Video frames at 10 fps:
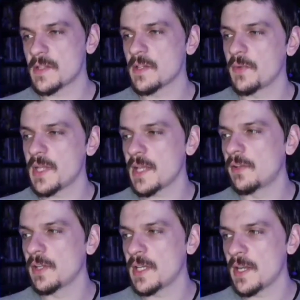So if we take
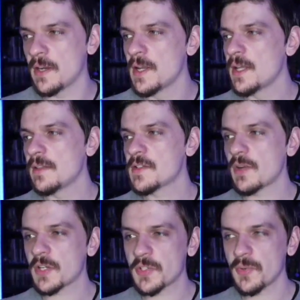a look here,
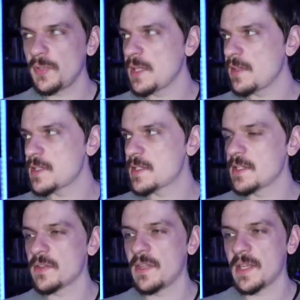structurally these
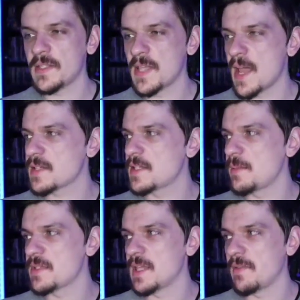things are the exact
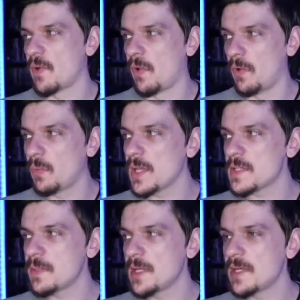same as they've
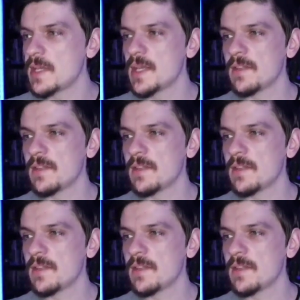always been.